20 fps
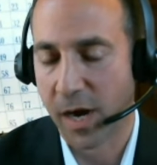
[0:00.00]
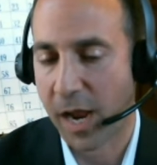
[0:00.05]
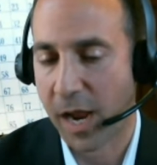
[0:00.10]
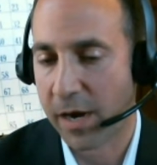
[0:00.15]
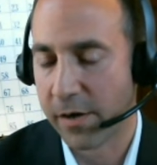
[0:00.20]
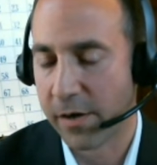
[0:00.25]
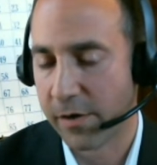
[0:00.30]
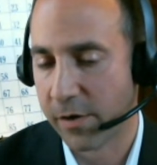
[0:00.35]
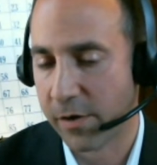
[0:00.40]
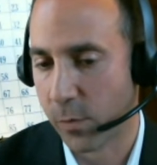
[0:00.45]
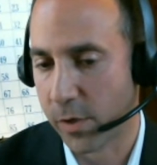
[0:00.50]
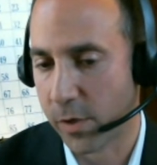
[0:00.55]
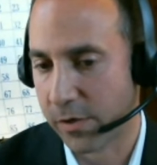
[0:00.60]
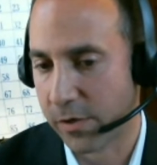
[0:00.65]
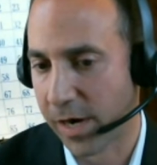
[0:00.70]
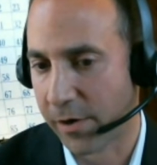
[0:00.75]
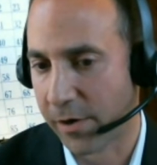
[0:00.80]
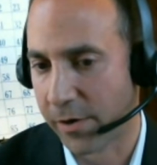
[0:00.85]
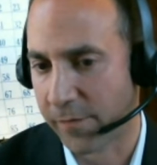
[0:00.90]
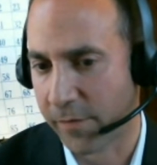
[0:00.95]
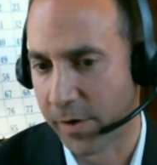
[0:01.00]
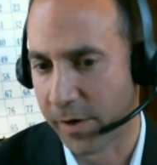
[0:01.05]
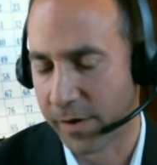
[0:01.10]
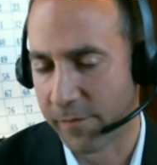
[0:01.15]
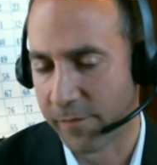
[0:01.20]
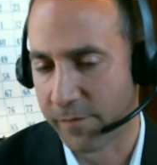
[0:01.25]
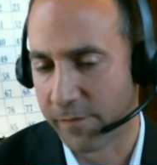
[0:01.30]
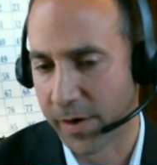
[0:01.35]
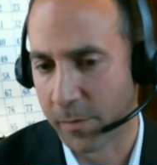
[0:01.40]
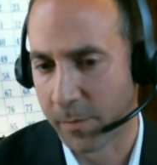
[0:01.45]
hiring when you're hiring
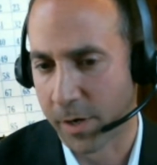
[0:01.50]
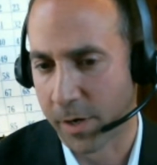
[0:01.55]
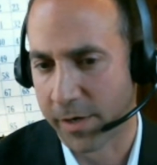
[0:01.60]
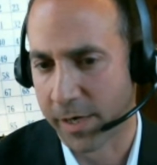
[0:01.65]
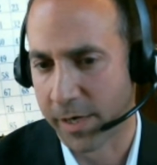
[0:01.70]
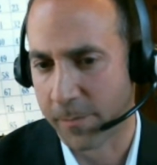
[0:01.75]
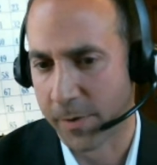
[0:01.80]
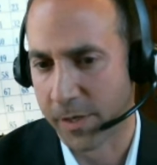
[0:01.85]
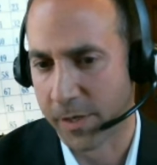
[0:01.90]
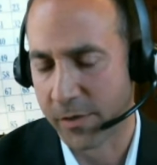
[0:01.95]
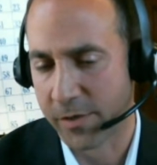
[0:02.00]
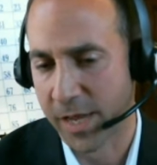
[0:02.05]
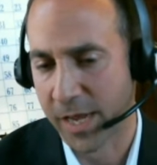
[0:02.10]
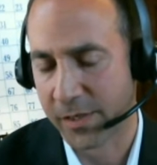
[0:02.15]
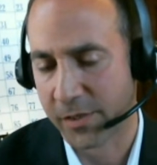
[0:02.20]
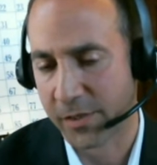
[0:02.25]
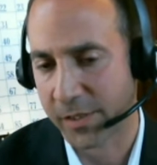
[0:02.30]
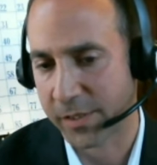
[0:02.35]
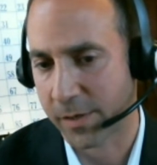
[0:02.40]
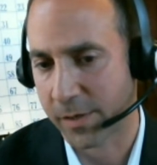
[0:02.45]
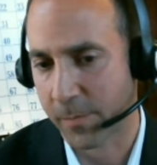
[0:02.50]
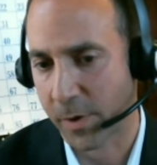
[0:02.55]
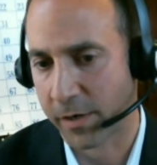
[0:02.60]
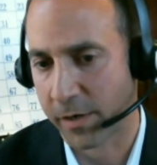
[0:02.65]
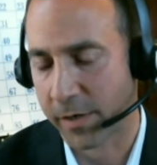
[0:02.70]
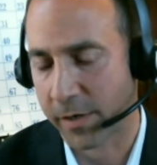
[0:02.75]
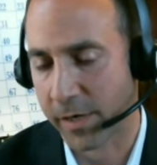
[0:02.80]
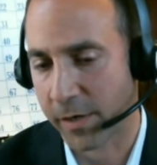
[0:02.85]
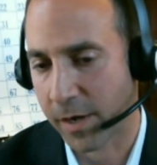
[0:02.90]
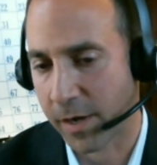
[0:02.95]
Vyral Marketing because you're not just a
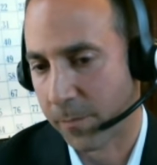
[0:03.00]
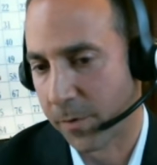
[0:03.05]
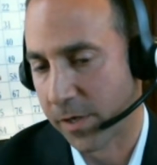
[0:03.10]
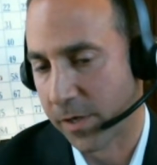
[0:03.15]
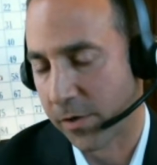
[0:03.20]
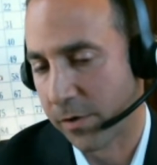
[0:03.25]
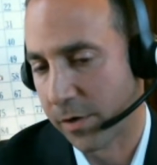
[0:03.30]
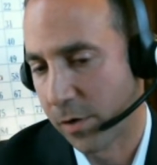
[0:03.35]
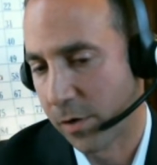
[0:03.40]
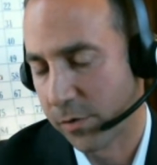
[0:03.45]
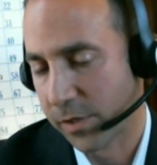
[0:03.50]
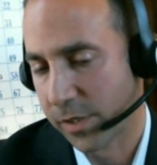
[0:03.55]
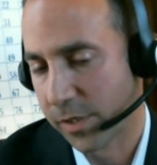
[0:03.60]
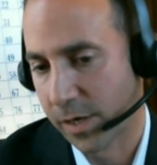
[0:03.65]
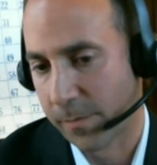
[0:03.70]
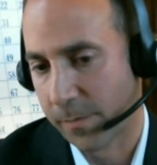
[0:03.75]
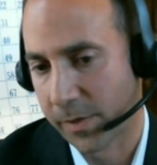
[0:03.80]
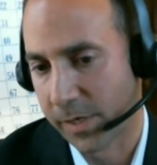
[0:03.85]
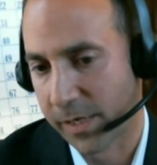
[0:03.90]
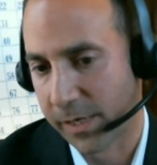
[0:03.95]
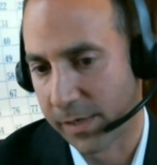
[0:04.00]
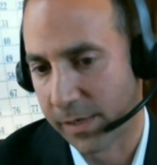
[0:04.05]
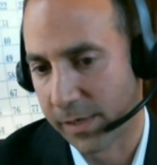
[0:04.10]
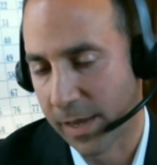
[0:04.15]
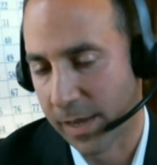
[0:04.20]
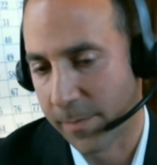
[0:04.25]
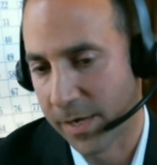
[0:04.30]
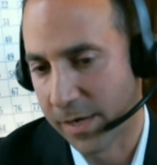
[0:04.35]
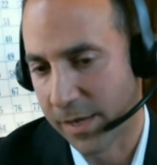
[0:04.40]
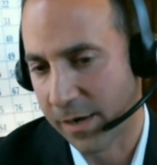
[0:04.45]
marketing company you're a coaching company
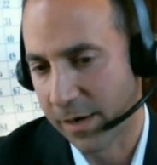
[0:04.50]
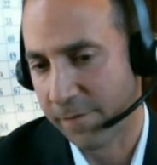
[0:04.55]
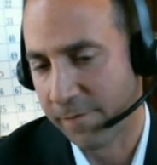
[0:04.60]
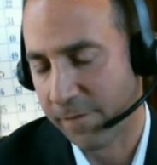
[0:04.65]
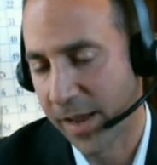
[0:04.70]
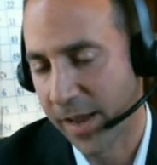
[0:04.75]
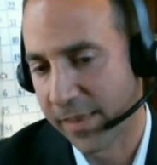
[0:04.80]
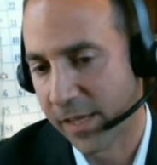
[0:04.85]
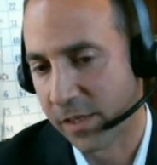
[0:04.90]
i mean in Consult- effect